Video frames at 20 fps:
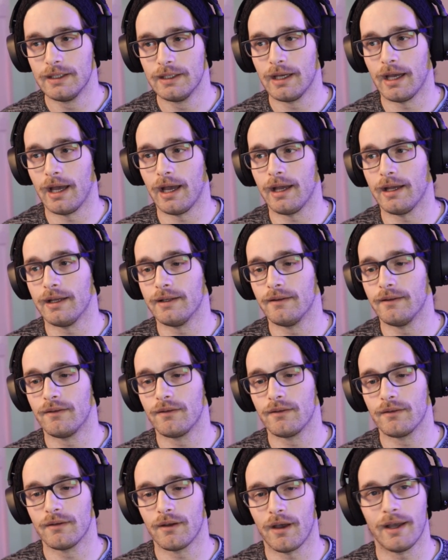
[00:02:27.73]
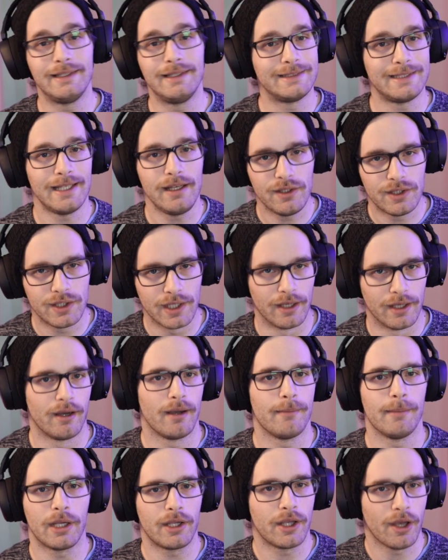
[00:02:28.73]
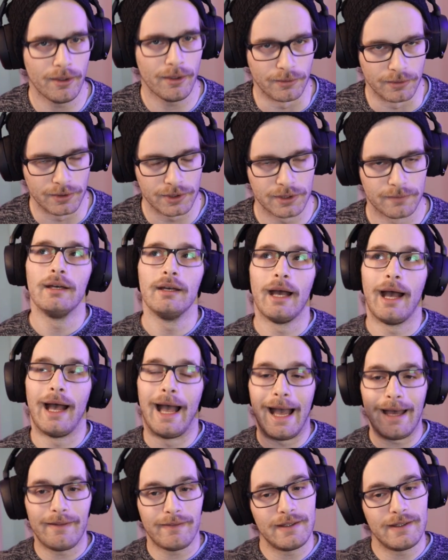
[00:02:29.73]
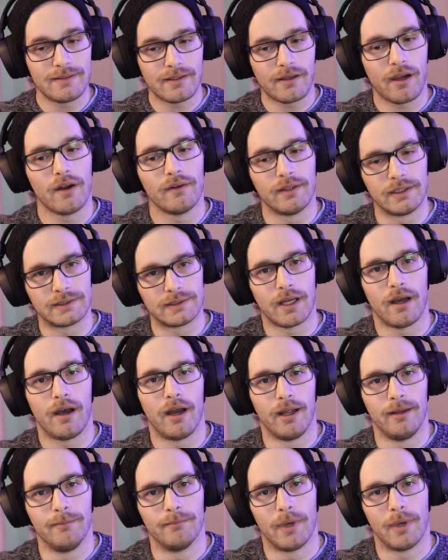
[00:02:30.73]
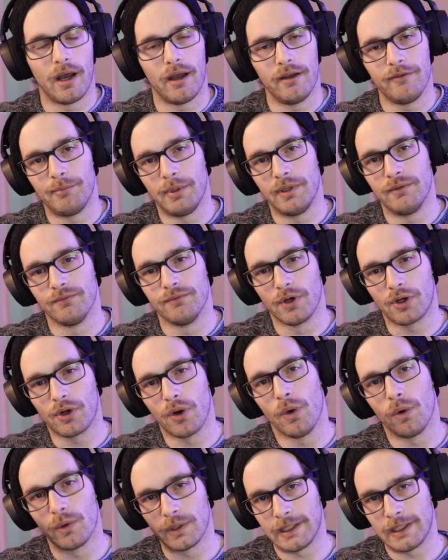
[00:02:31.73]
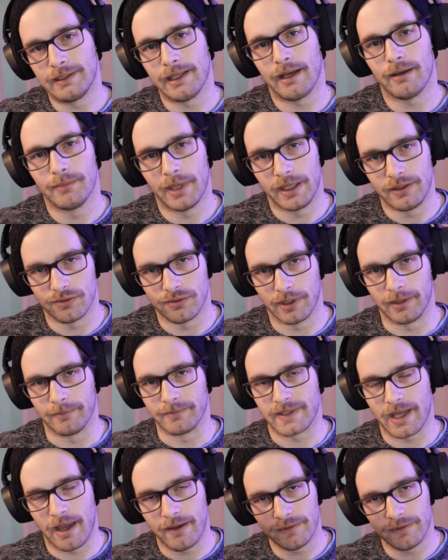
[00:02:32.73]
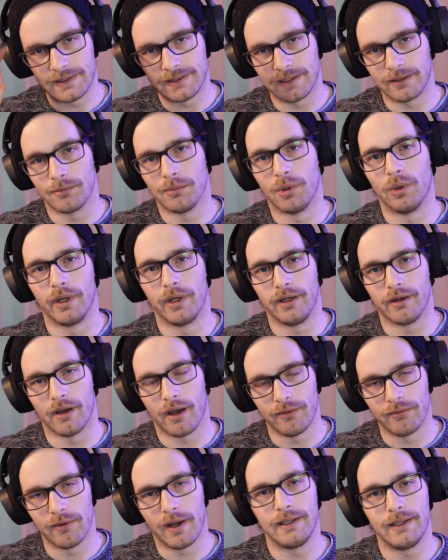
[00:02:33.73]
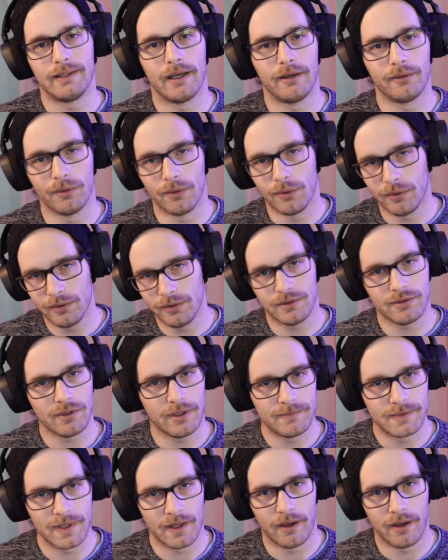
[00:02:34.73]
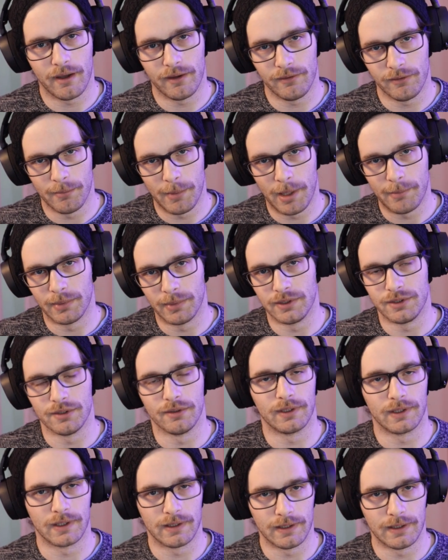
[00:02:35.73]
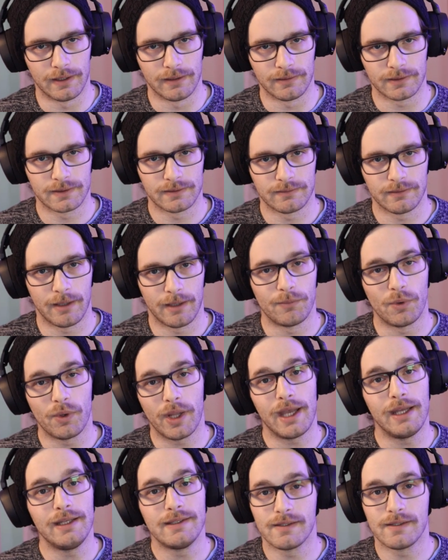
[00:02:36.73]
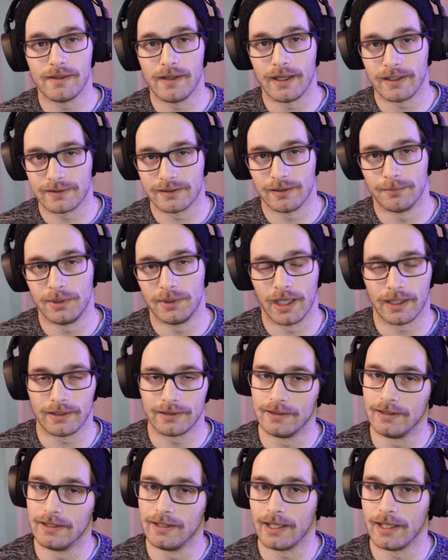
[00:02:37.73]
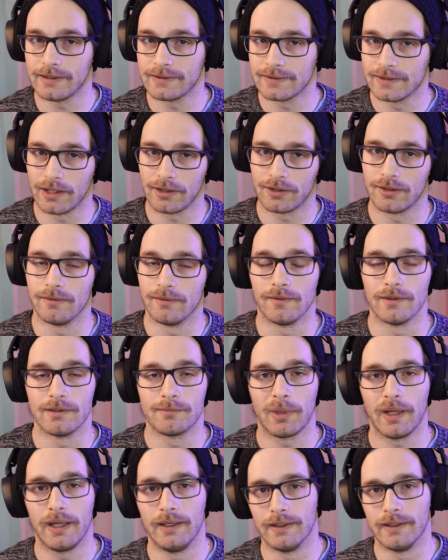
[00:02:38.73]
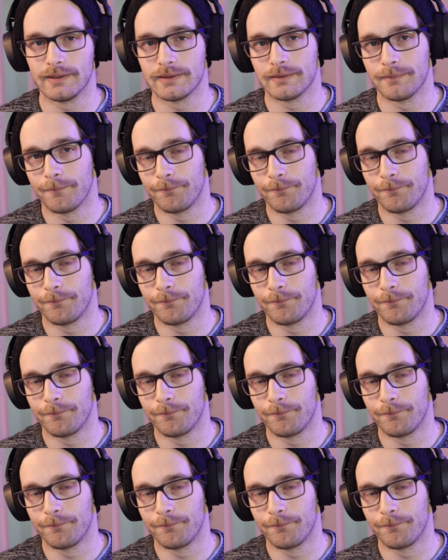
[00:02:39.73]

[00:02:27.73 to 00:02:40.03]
And I teach it, I'm a coach. At this current time, I've been recording down my dreams every single morning. I write down all the dreams that I remember during the night, and we'll get into that subject in the next section of this playlist.